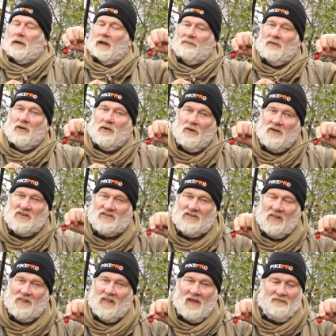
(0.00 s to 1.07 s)
if you're going to
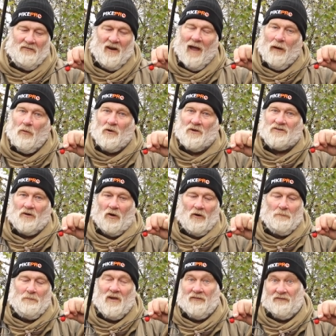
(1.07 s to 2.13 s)
sit there for hours on
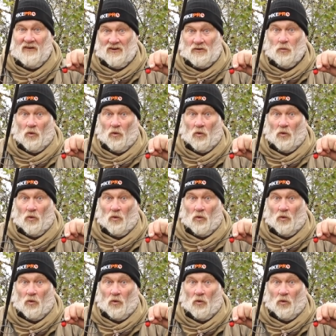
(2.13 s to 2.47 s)
a big fish